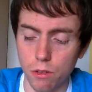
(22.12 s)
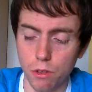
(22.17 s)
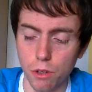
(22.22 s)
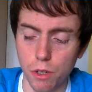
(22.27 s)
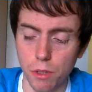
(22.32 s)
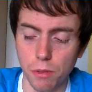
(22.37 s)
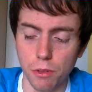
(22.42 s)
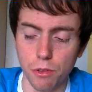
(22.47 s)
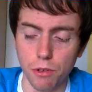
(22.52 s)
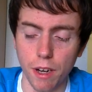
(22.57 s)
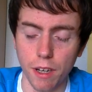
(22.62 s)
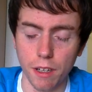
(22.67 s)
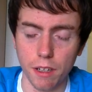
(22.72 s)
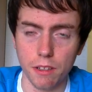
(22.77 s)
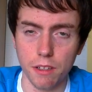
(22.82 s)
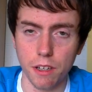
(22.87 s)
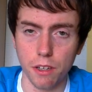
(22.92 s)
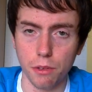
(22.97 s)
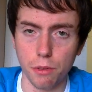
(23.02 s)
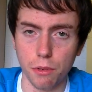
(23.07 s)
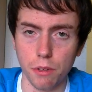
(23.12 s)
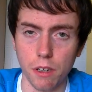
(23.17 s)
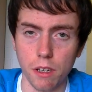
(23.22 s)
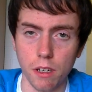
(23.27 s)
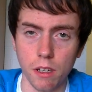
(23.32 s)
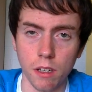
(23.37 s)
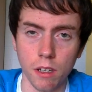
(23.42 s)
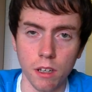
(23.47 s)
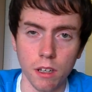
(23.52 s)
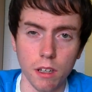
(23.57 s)
Judgment Dragons at
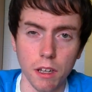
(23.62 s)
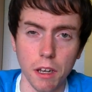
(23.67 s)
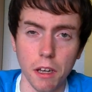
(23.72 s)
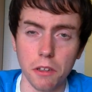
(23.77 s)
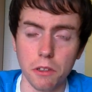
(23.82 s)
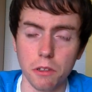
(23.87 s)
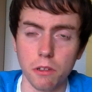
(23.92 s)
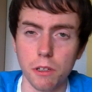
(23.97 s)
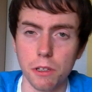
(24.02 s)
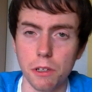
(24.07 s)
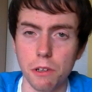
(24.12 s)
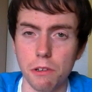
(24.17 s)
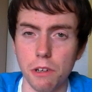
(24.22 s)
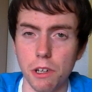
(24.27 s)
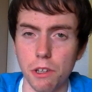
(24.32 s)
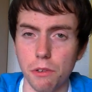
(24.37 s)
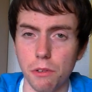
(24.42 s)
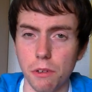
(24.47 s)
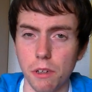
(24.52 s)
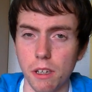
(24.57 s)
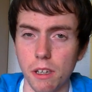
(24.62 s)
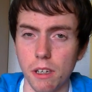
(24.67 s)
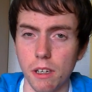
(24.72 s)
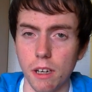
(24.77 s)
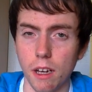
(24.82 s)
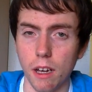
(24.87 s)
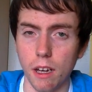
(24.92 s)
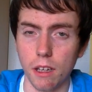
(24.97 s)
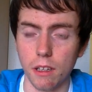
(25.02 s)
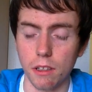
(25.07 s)
3, Chaos Sorcerers at
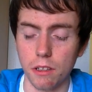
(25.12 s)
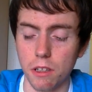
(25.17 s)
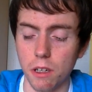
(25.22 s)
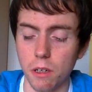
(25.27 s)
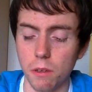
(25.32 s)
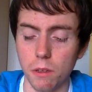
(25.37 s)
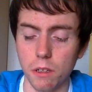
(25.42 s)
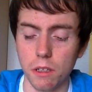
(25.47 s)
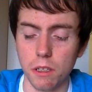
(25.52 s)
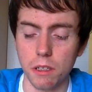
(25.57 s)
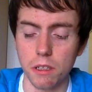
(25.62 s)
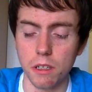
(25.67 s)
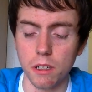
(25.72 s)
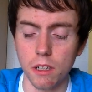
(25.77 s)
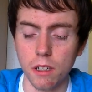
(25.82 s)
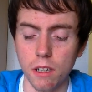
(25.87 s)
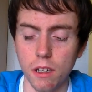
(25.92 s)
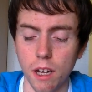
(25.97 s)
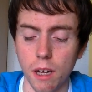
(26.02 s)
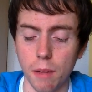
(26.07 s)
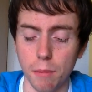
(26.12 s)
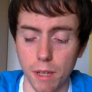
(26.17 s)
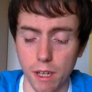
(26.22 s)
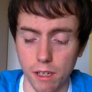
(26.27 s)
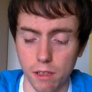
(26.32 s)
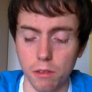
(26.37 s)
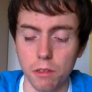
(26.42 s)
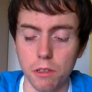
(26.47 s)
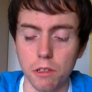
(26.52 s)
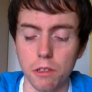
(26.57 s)
3, and so is
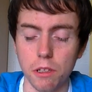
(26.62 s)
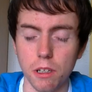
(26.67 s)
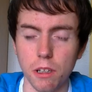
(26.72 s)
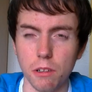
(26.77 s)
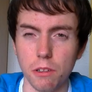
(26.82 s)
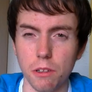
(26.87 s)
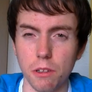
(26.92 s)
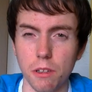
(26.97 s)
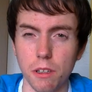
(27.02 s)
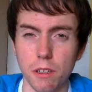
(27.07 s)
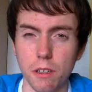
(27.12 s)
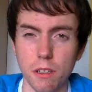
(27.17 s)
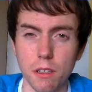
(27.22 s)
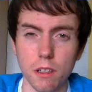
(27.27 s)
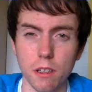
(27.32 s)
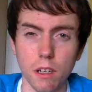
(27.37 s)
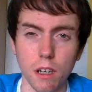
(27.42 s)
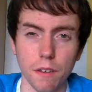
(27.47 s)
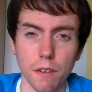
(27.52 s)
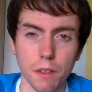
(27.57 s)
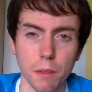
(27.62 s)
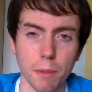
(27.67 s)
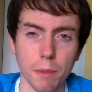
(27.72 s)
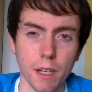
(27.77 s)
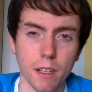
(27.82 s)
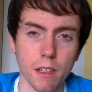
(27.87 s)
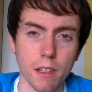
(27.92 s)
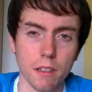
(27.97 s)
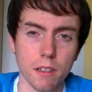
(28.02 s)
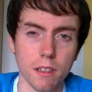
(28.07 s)
Blackluster Soldiers off the
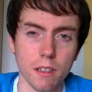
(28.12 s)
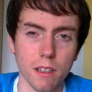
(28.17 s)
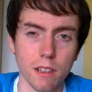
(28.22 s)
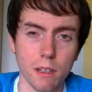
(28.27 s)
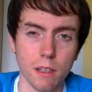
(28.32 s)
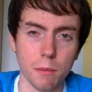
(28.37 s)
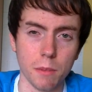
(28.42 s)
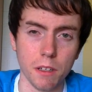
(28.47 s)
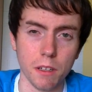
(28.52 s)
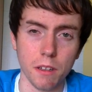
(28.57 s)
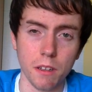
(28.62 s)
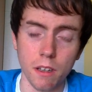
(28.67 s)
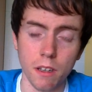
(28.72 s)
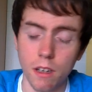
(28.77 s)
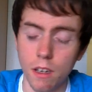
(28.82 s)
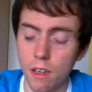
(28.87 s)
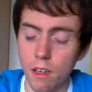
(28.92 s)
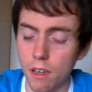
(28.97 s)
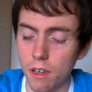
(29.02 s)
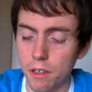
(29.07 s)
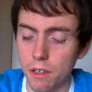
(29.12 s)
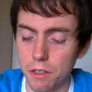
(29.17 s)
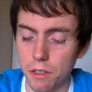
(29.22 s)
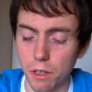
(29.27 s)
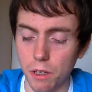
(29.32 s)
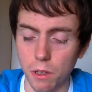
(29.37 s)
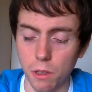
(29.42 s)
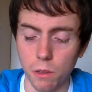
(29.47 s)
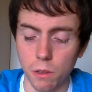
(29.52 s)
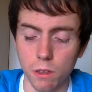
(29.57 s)
ban list limited.
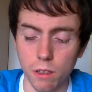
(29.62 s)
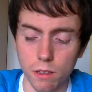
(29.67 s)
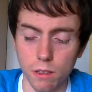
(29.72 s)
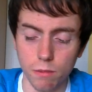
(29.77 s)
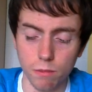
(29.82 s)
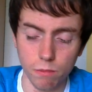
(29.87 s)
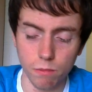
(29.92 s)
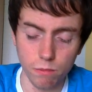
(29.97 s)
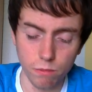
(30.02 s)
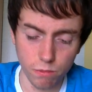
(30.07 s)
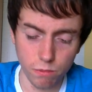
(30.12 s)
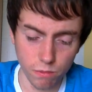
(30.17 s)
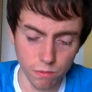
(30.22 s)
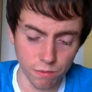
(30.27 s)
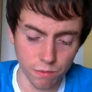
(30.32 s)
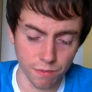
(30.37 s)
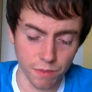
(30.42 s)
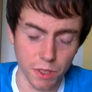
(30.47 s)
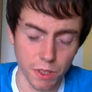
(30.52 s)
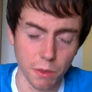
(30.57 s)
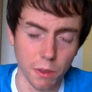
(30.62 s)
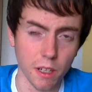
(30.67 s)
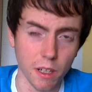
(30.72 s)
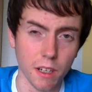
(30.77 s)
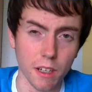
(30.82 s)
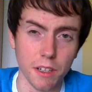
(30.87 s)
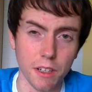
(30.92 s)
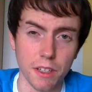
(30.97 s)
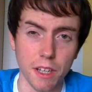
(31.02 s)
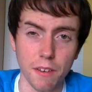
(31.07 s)
So
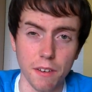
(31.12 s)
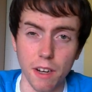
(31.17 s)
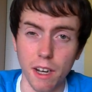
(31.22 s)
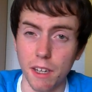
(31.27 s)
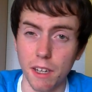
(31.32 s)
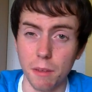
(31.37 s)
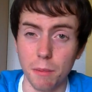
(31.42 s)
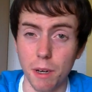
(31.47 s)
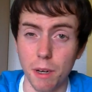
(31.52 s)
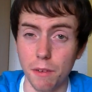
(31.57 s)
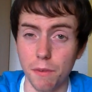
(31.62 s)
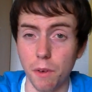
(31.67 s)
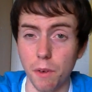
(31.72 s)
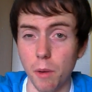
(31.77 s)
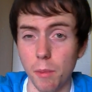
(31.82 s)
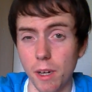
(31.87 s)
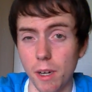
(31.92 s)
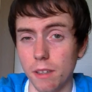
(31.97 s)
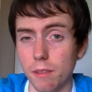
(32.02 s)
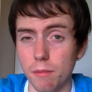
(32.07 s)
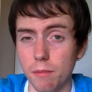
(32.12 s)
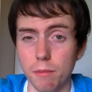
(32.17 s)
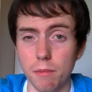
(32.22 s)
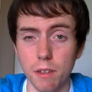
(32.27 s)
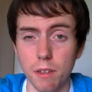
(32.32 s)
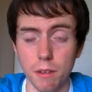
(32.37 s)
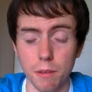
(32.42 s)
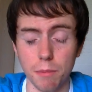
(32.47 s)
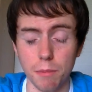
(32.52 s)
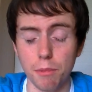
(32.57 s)
Twilight has never had a better format,
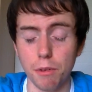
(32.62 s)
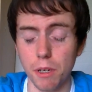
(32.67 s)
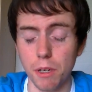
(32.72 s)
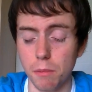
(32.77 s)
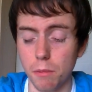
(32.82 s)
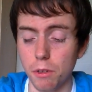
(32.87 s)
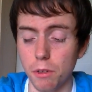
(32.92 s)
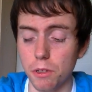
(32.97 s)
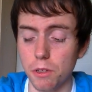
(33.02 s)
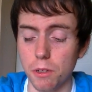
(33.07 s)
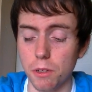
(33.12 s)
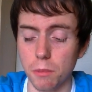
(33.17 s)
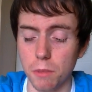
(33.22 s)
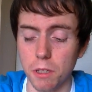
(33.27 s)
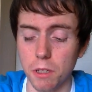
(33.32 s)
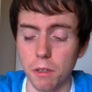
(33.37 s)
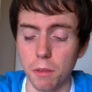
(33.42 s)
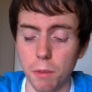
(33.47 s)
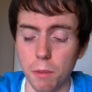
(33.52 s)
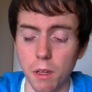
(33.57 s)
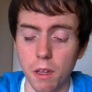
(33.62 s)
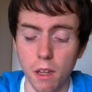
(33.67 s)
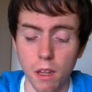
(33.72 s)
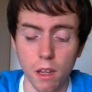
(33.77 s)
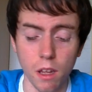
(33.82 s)
it pretty much sums it up.